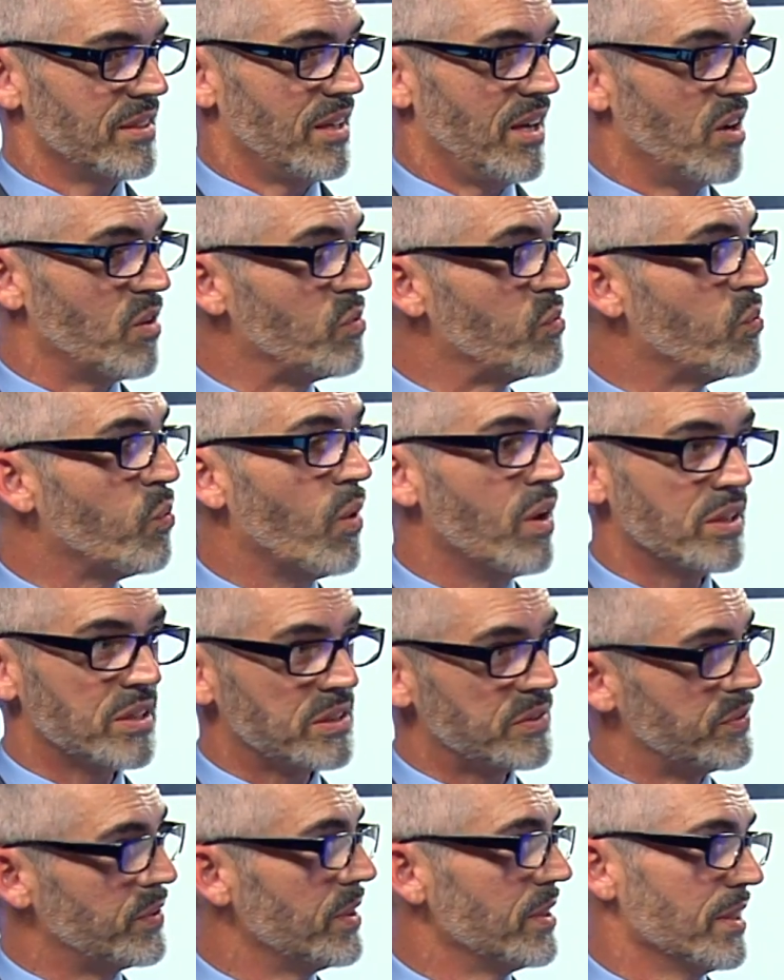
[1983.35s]
a
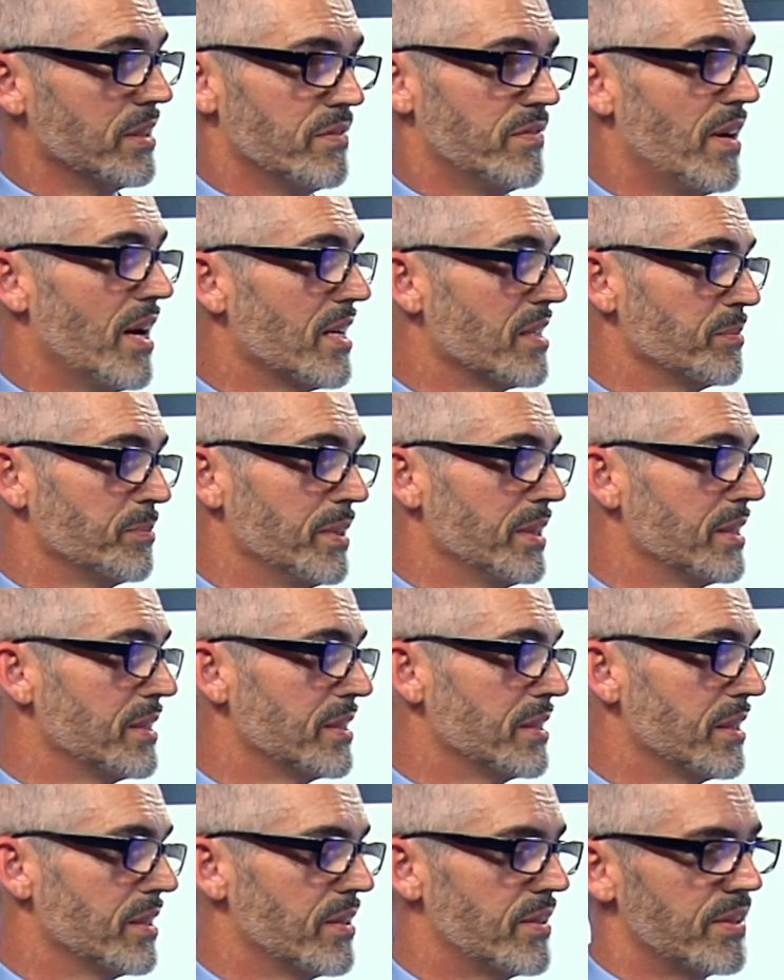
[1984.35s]
wonderful
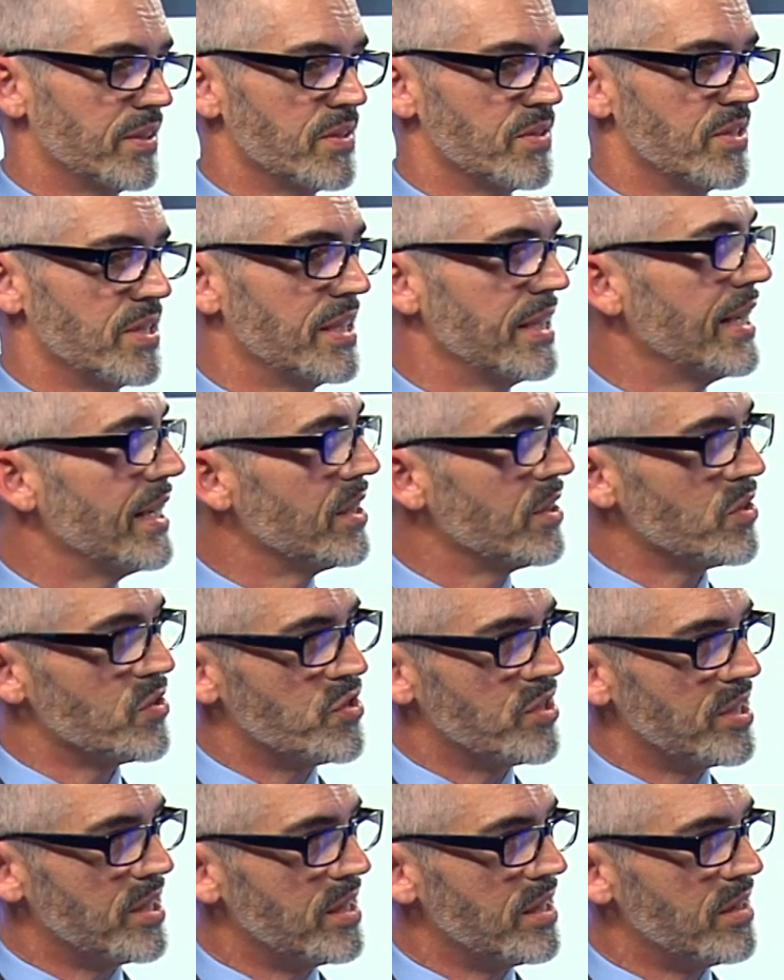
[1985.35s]
environment. There's an
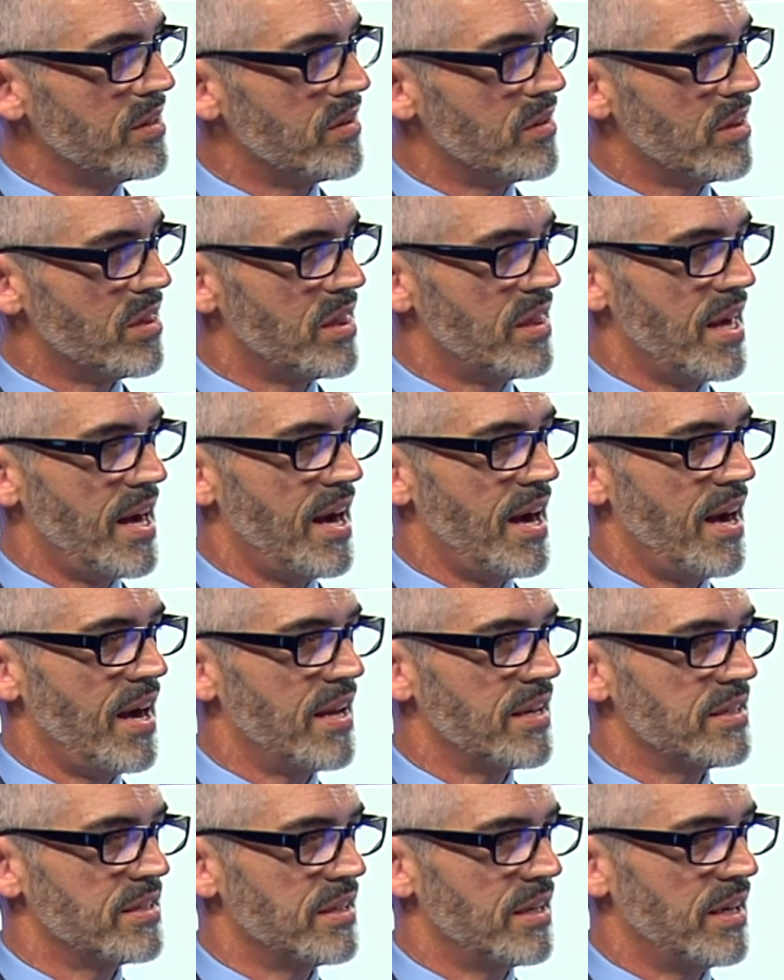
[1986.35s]
energy
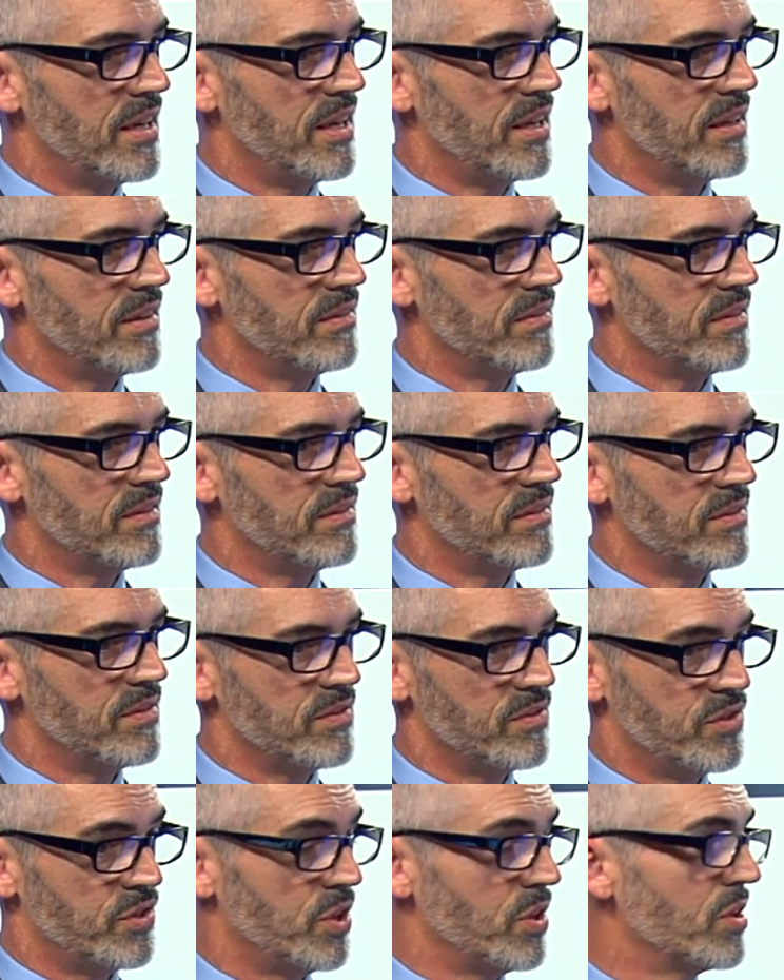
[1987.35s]
that
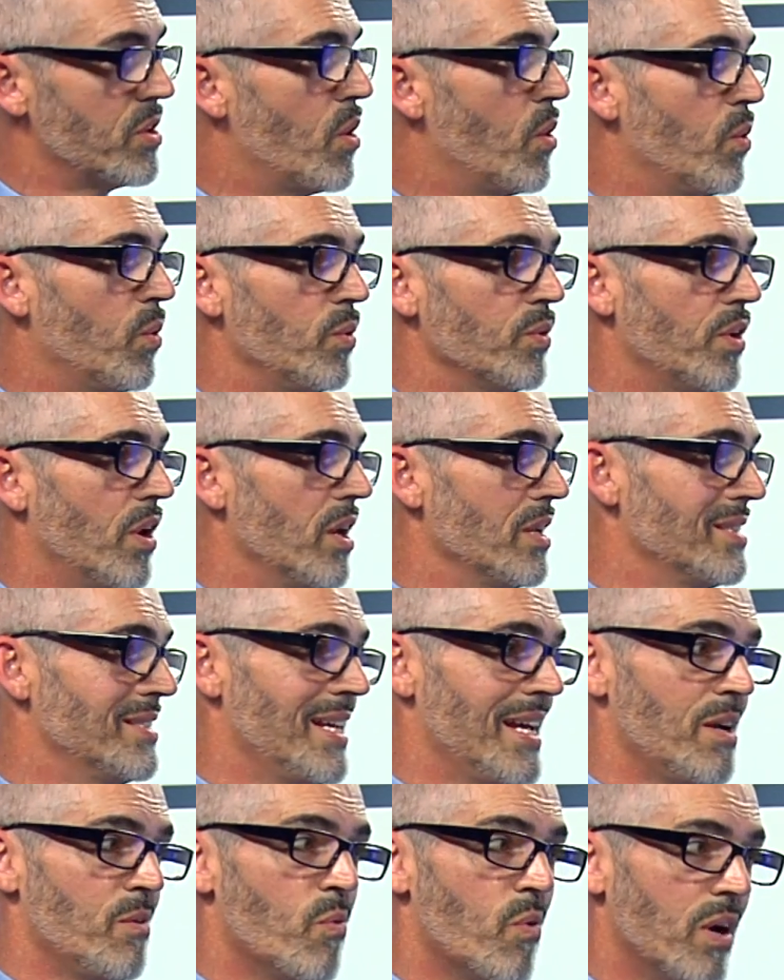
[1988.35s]
took hold on
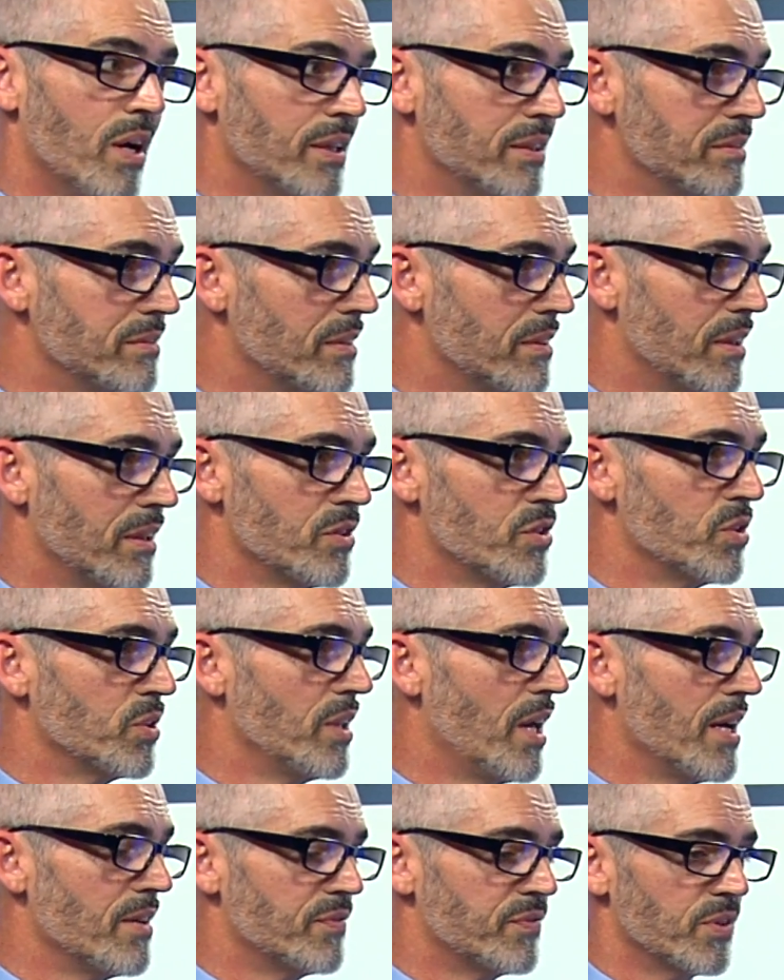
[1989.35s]
day one, on
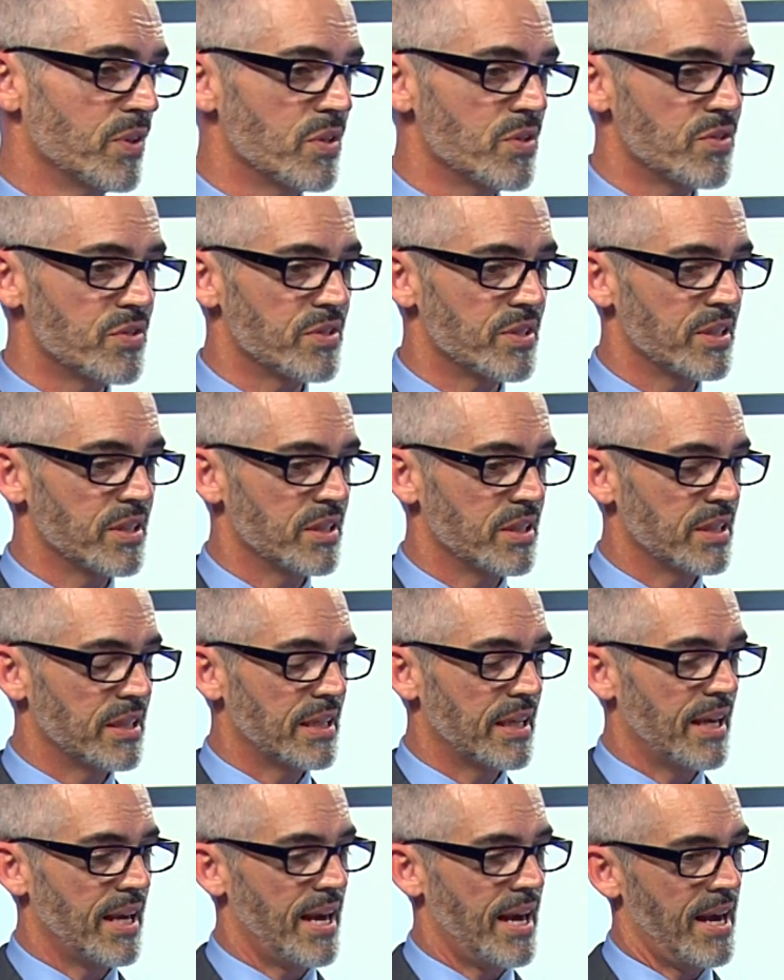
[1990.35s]
July 1st,
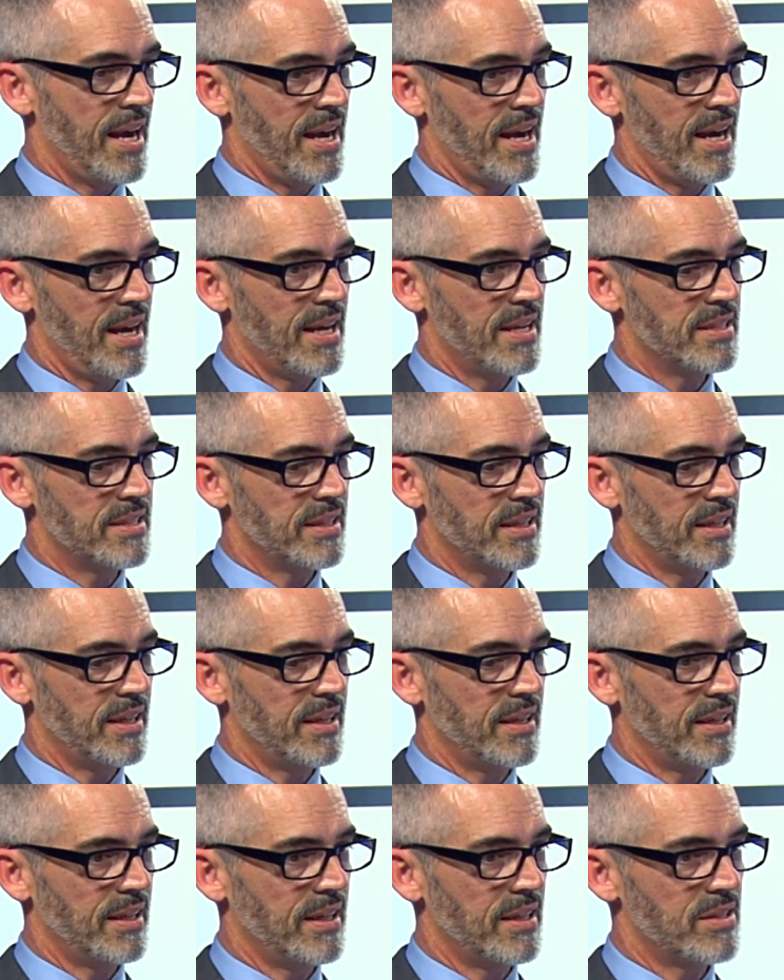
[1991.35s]
and
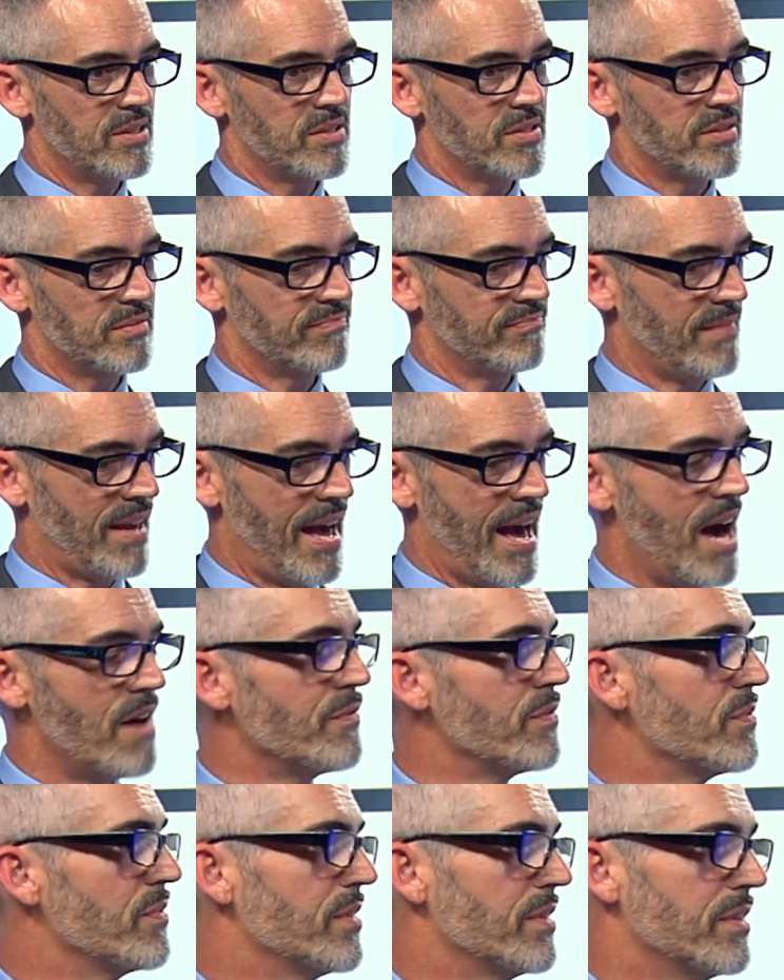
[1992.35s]
it's
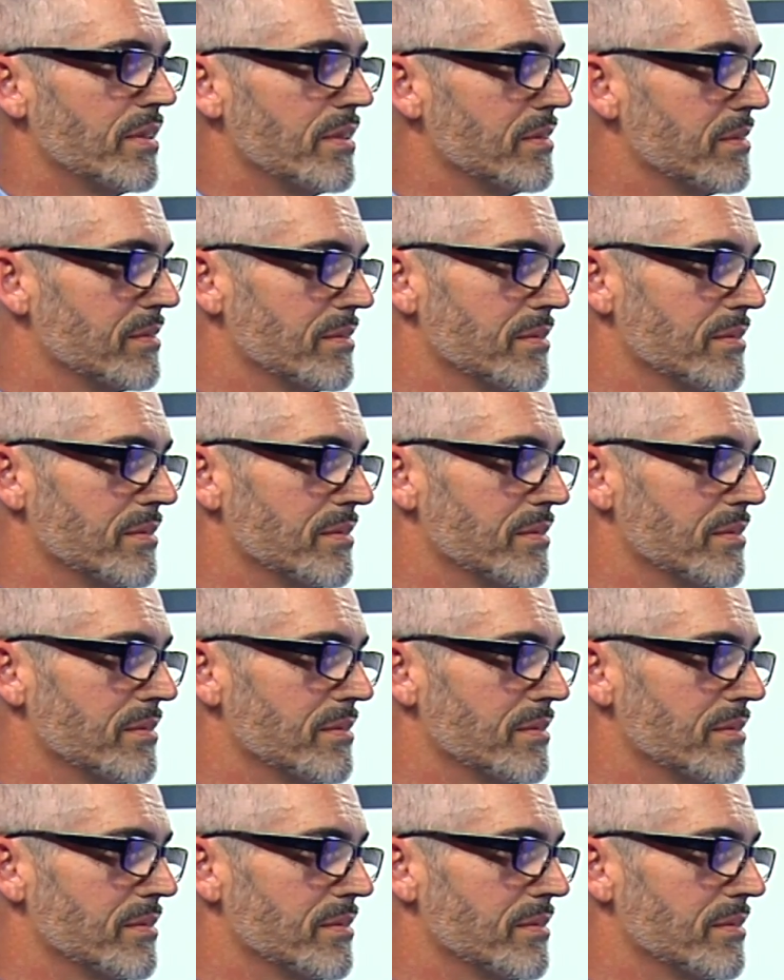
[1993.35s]
half of the